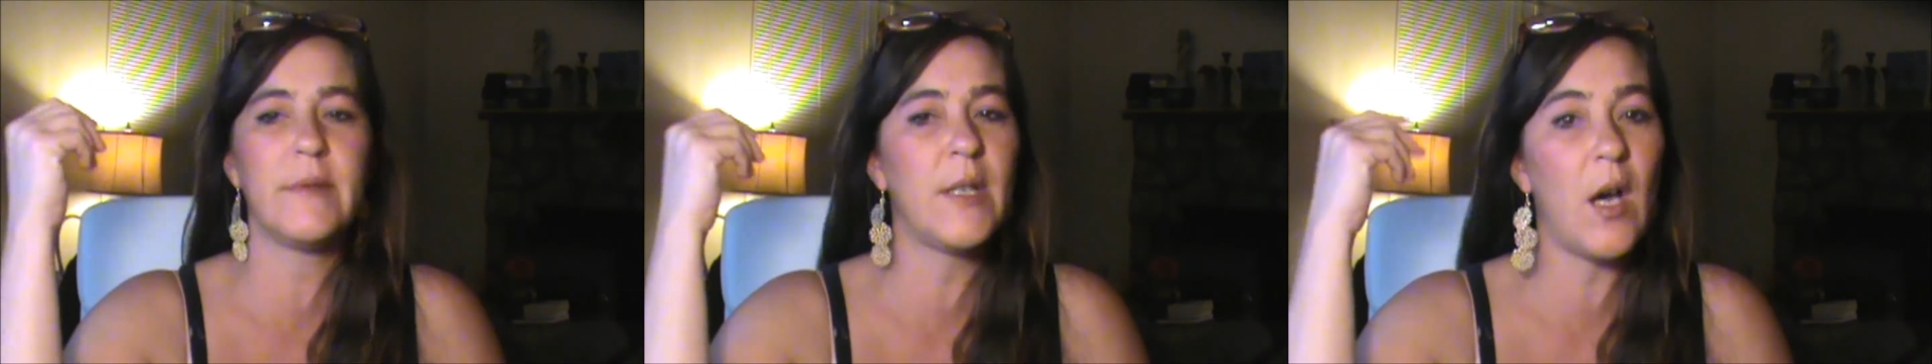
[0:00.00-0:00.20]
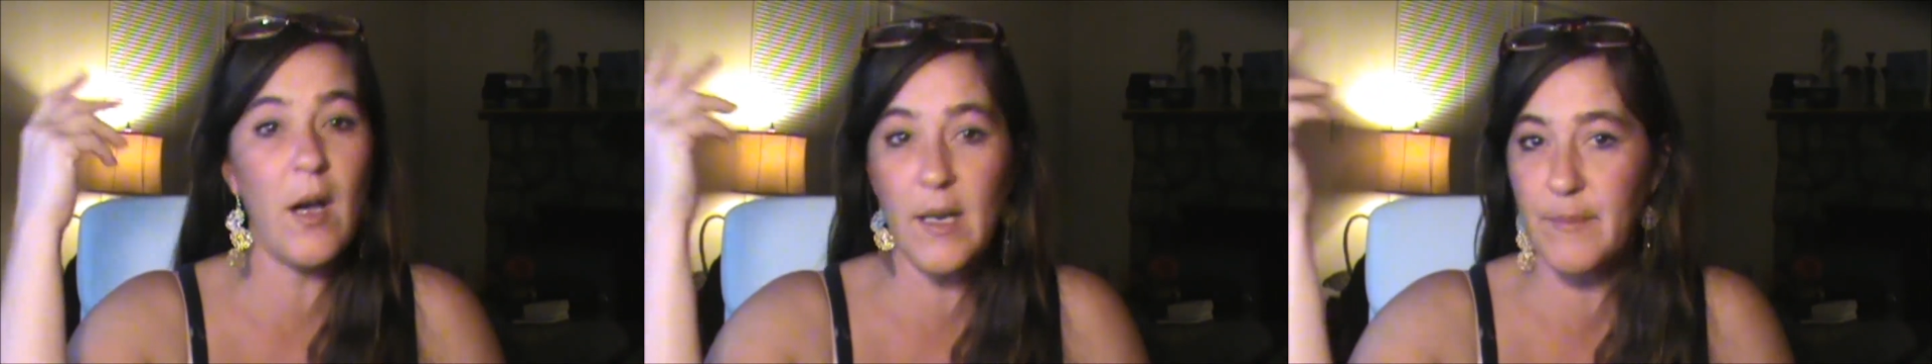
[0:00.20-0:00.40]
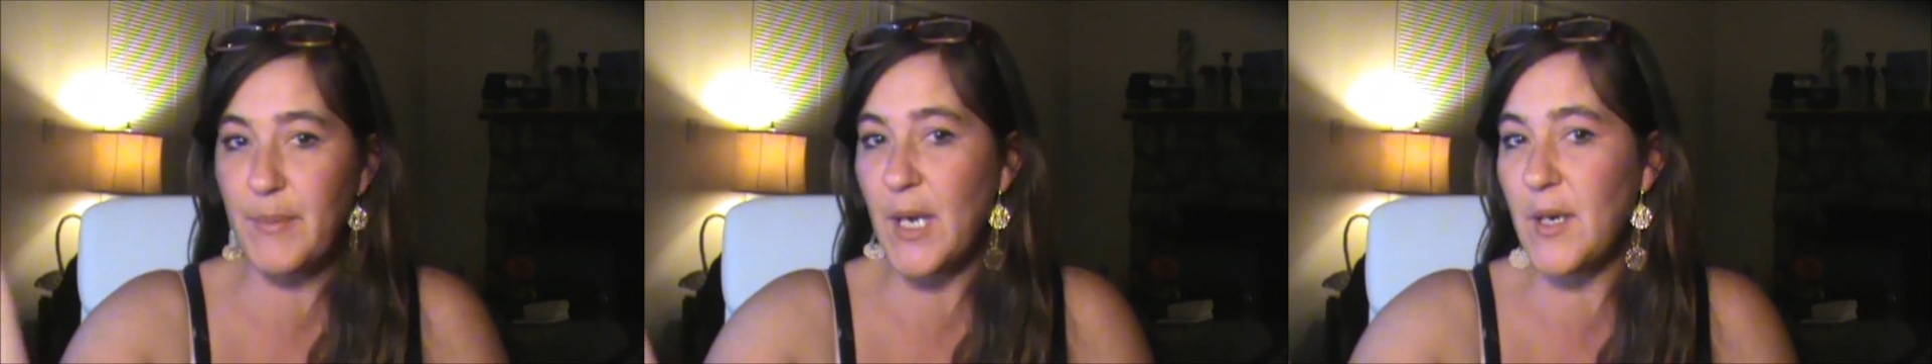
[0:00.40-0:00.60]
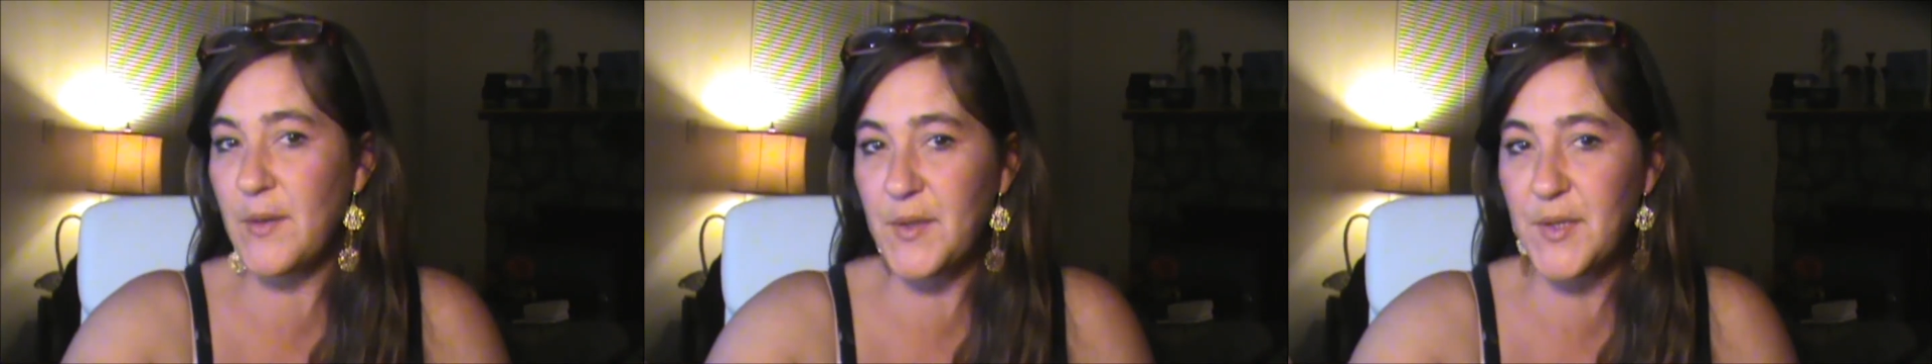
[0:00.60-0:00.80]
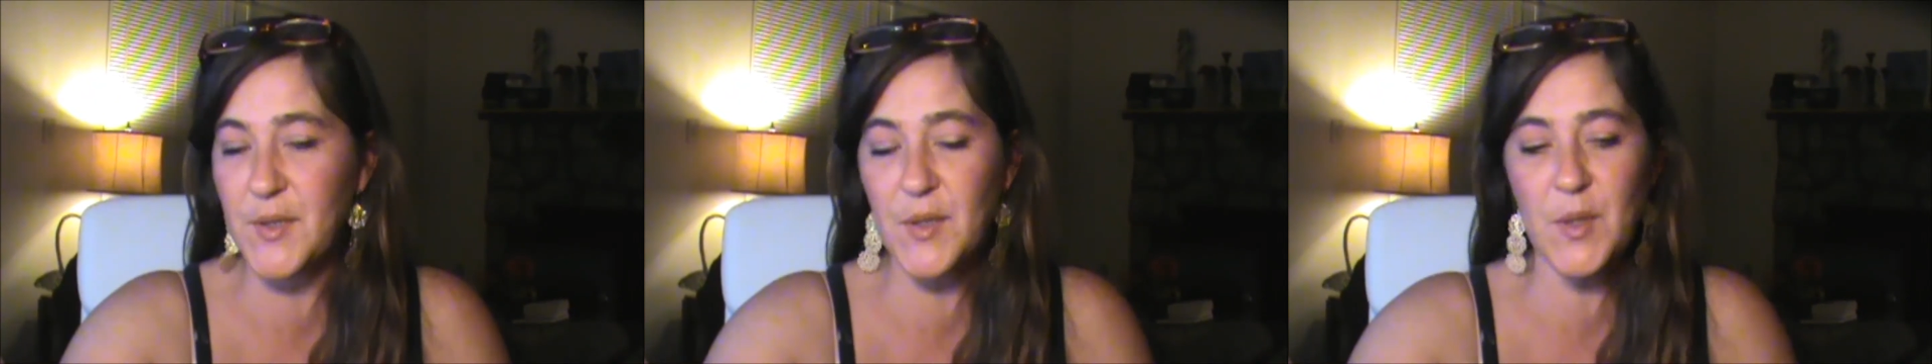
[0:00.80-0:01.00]
gone
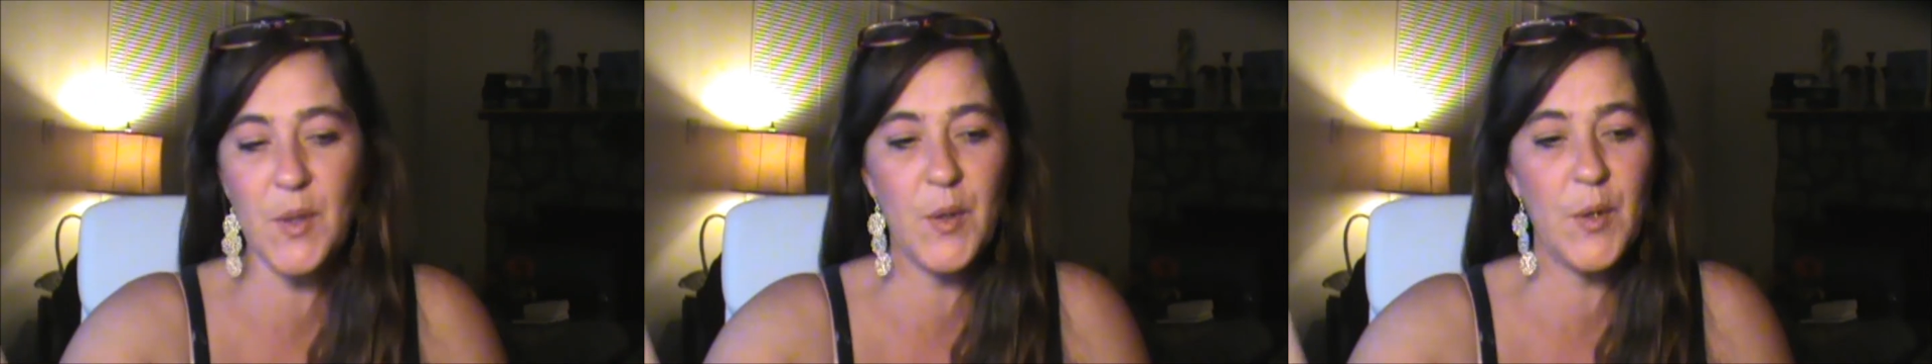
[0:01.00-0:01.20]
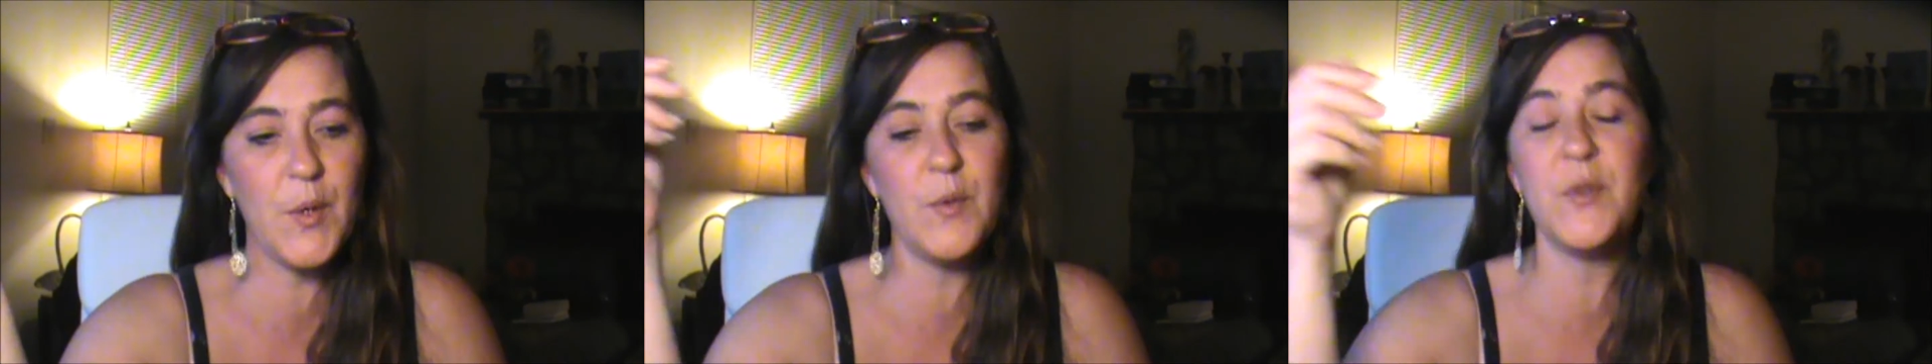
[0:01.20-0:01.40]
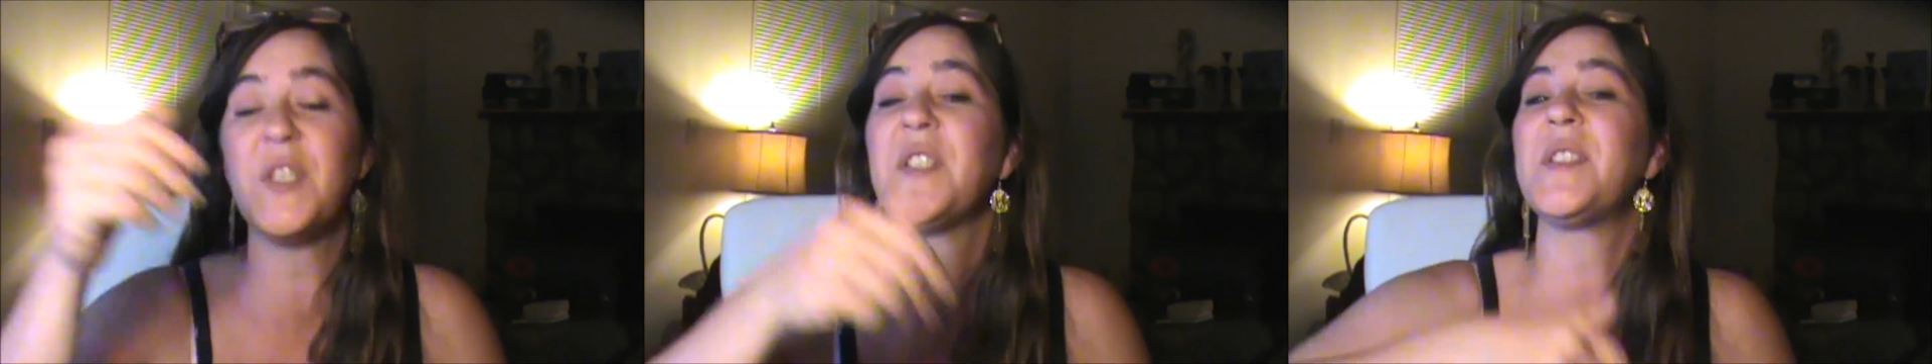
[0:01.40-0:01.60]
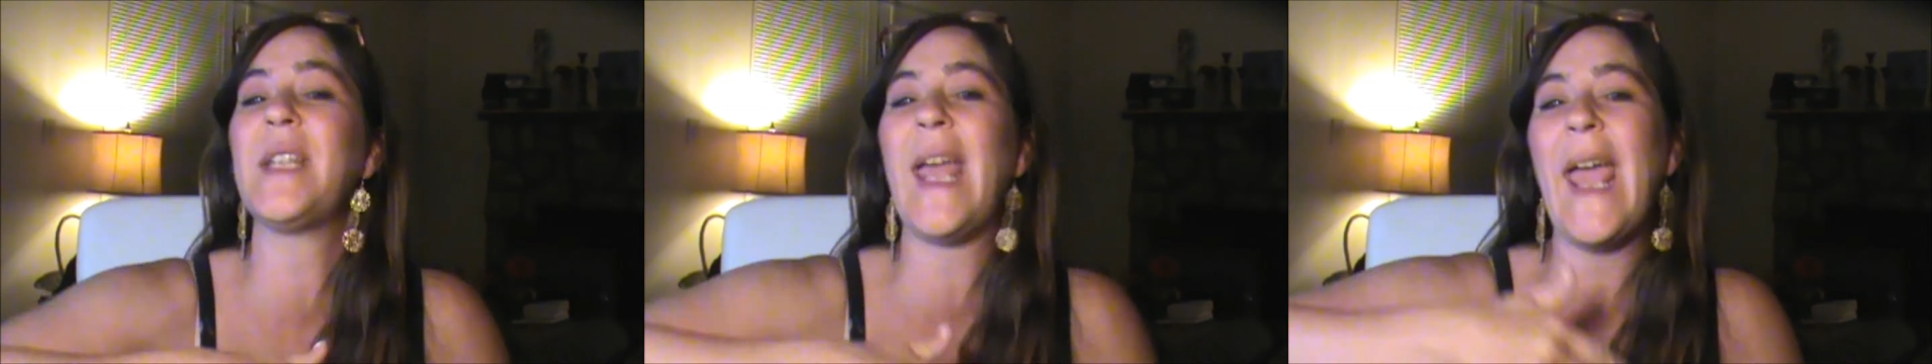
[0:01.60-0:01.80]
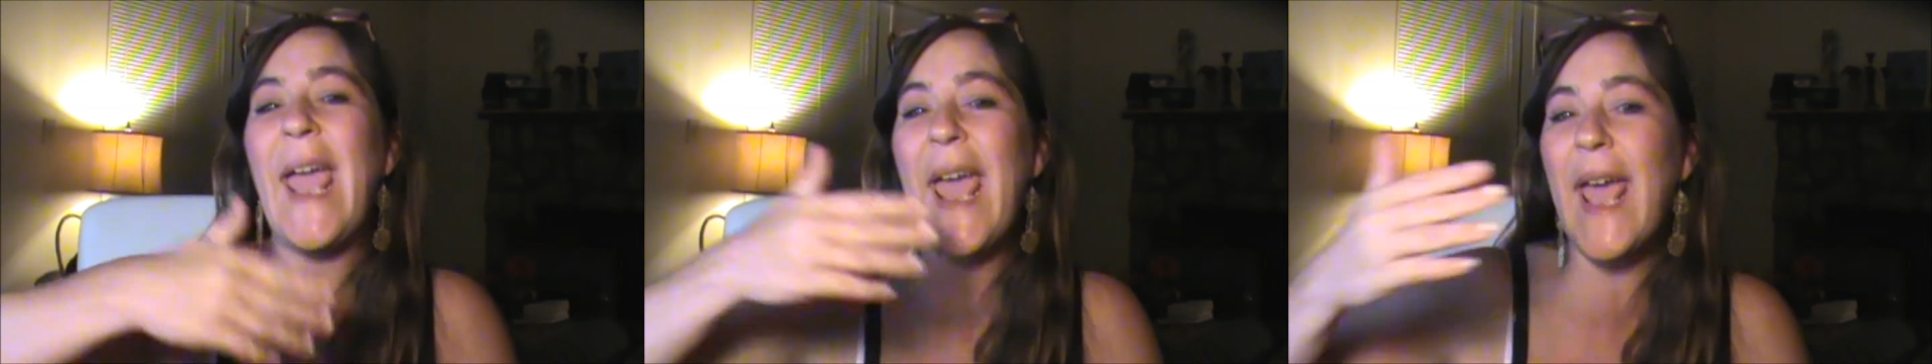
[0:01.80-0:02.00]
postal who just
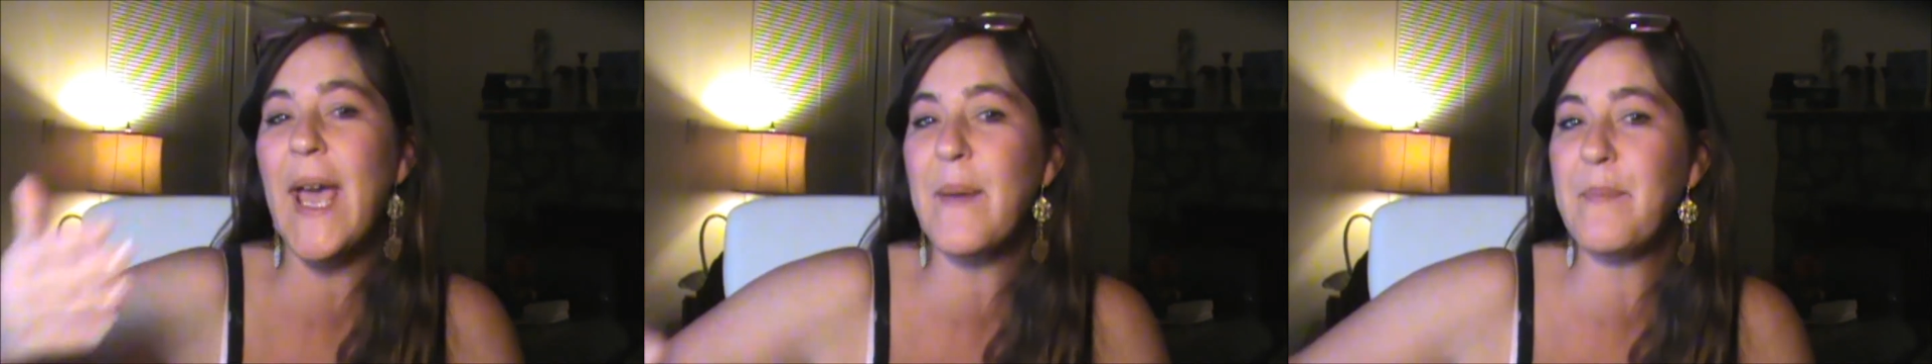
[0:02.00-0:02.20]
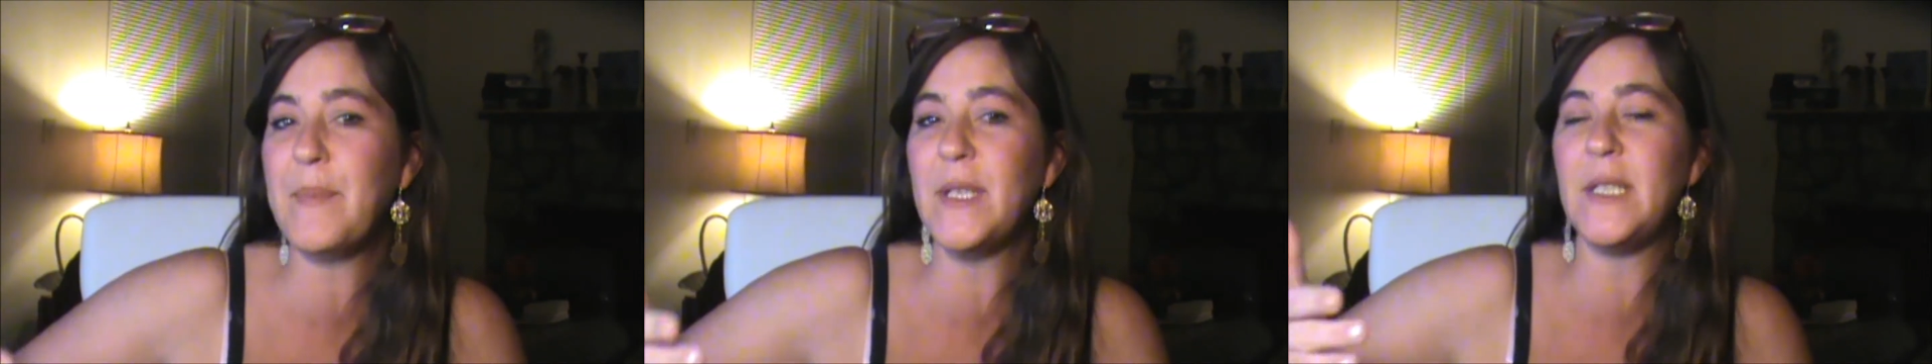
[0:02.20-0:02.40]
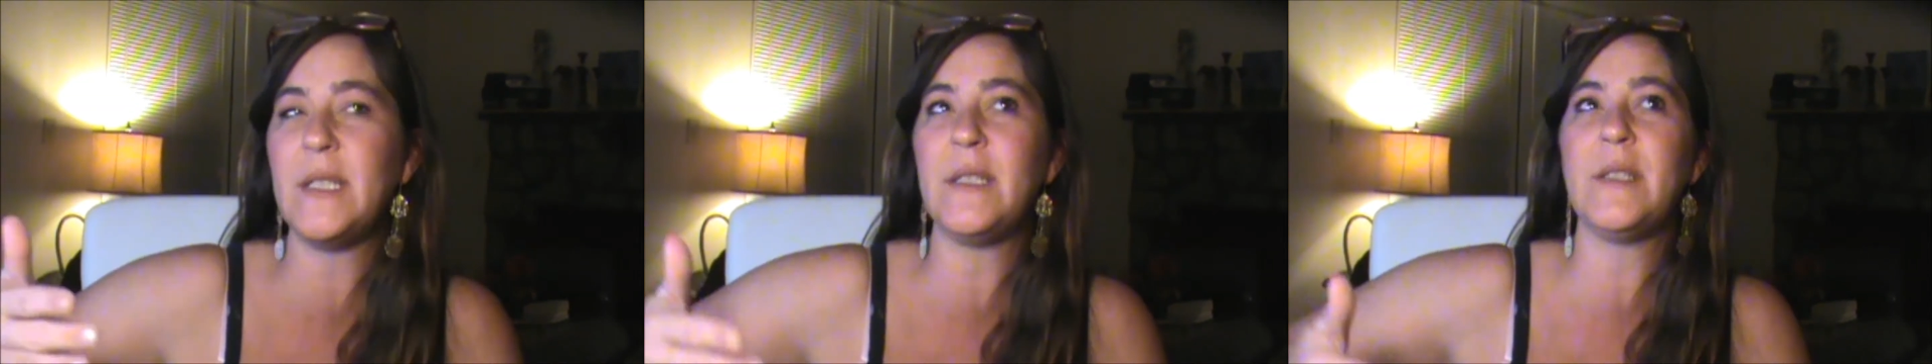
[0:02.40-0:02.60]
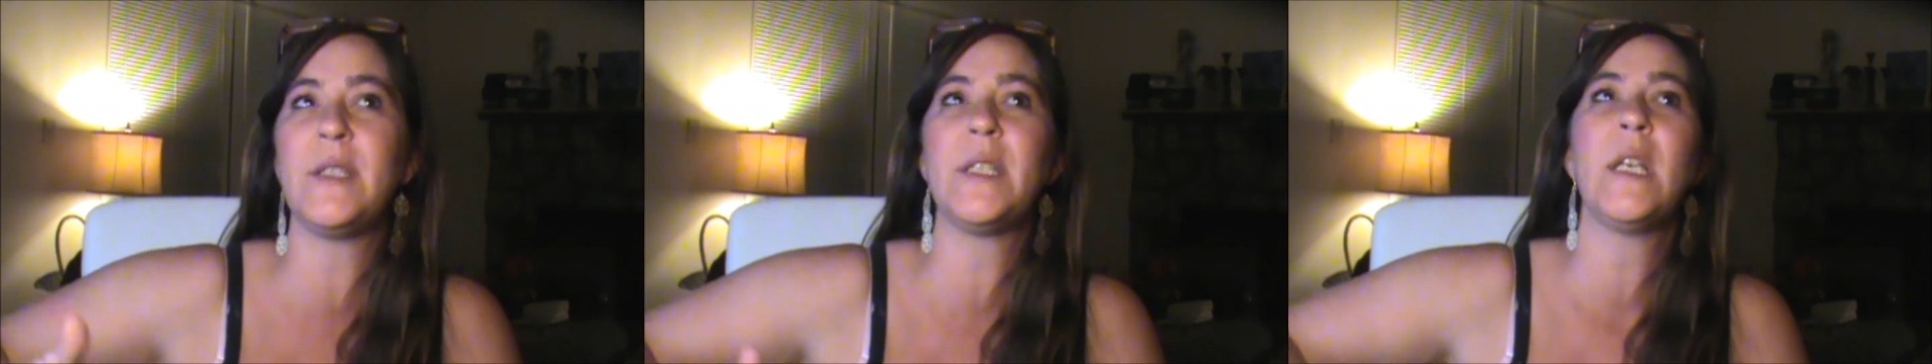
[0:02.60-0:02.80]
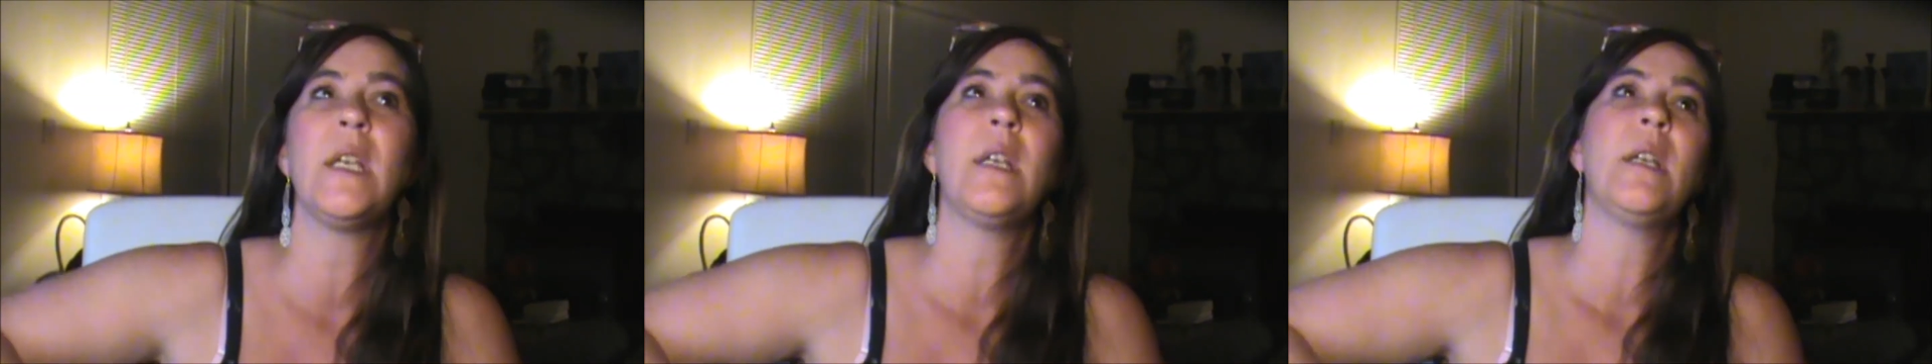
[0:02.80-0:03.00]
happened